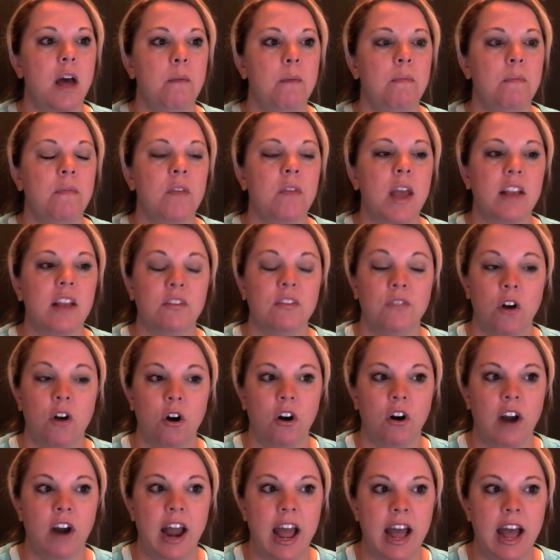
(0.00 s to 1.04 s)
as
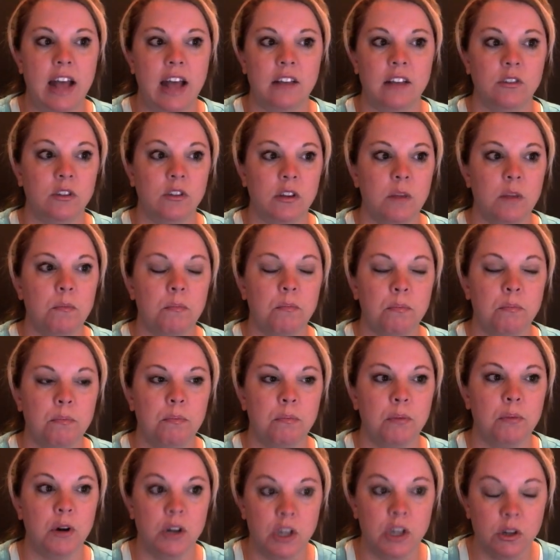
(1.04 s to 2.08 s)
far as
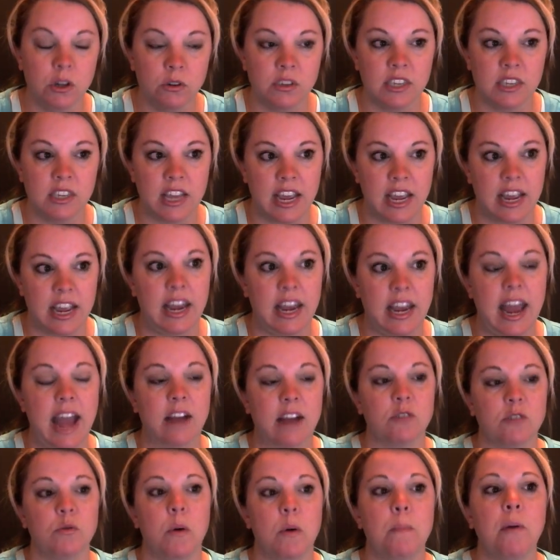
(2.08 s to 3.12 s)
producing an
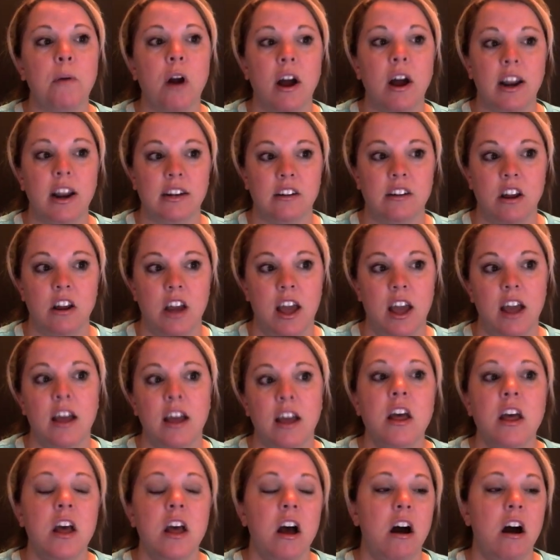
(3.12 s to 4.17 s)
actual product on a
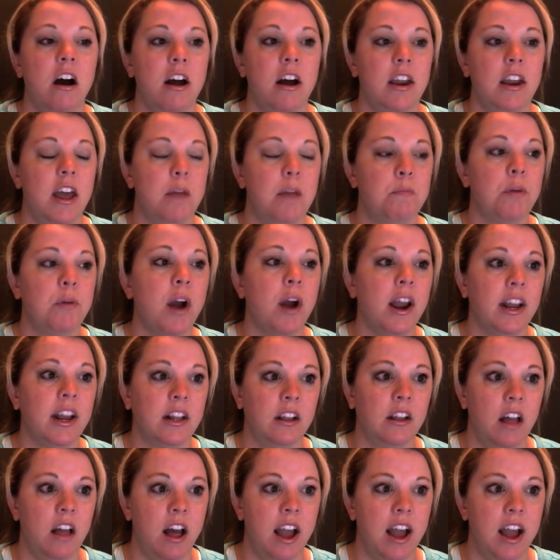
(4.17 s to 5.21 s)
product
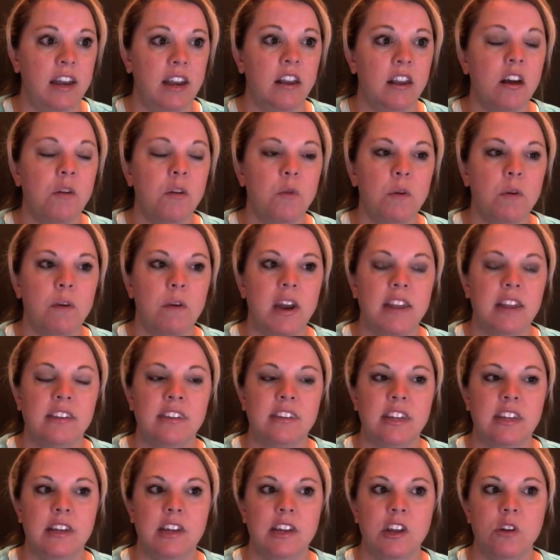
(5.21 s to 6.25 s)
line. We want to
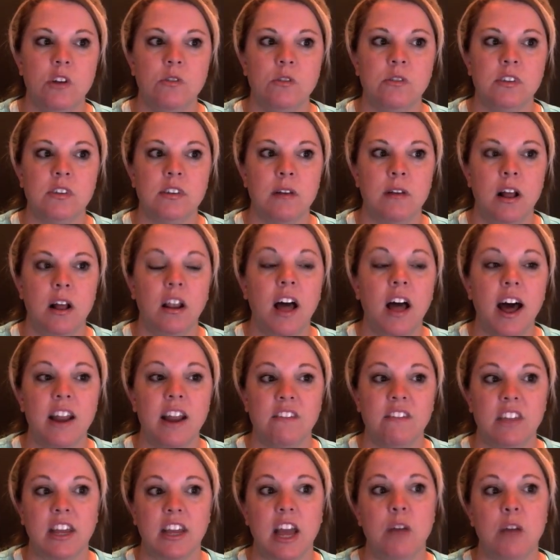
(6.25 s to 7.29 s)
use, a lot of
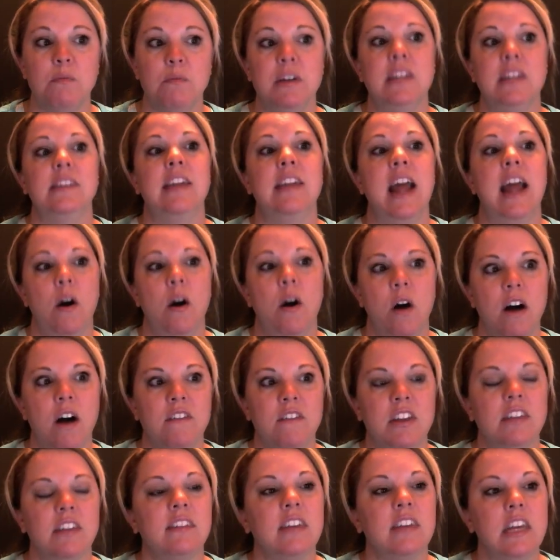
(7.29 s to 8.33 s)
the companies now
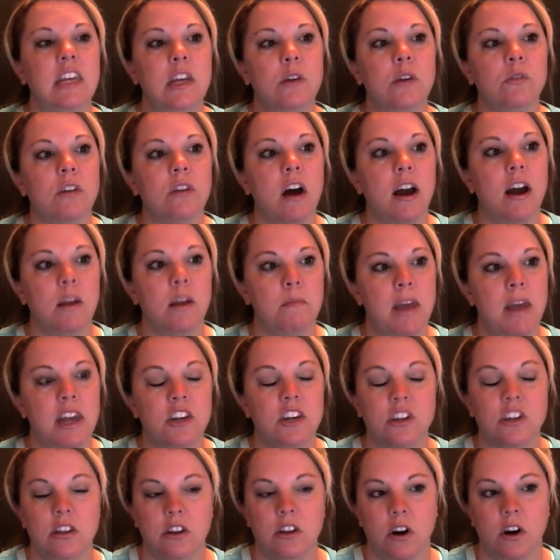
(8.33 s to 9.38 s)
obviously use
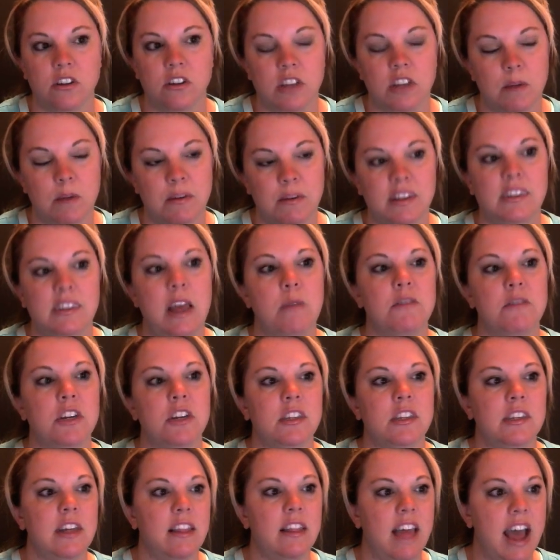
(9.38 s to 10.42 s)
automation. There are some
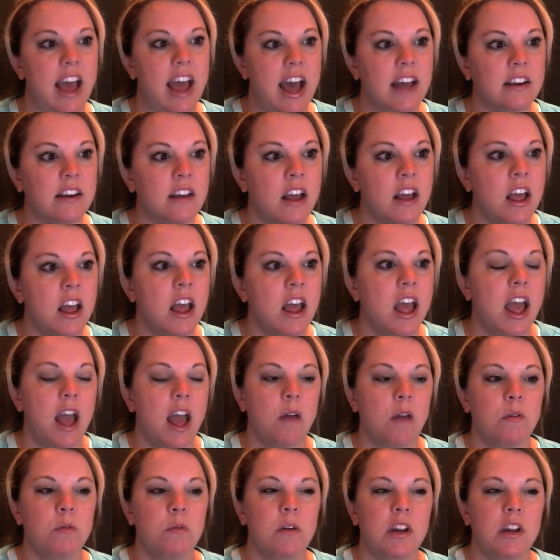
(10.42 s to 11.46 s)
exceptions to that.
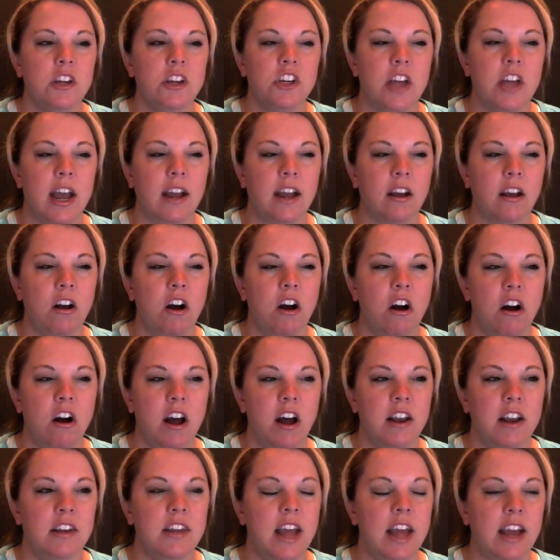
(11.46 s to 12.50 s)
And we want to check
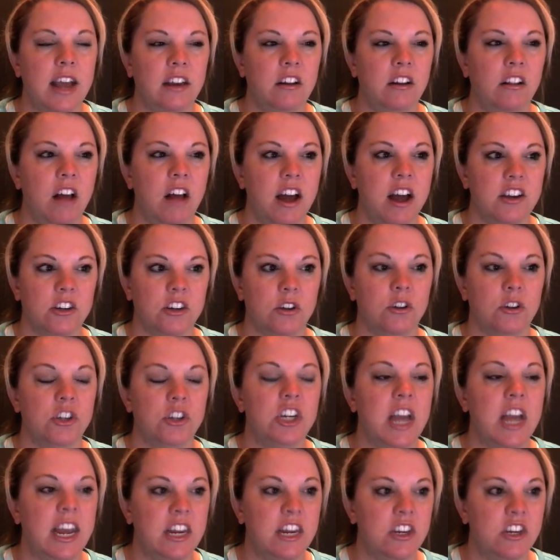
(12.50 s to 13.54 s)
on technological
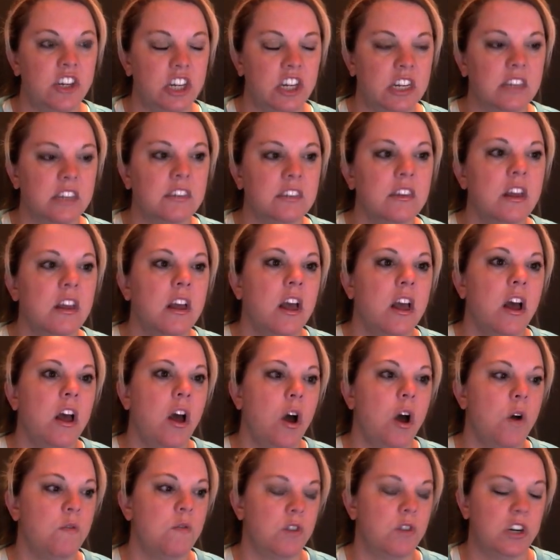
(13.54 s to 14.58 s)
changes
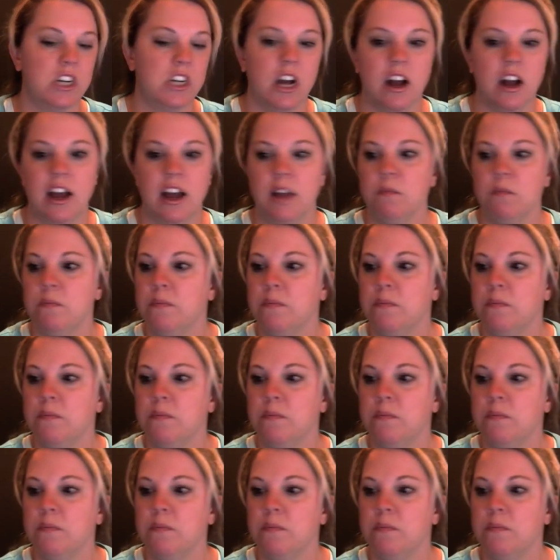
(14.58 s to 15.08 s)
over time.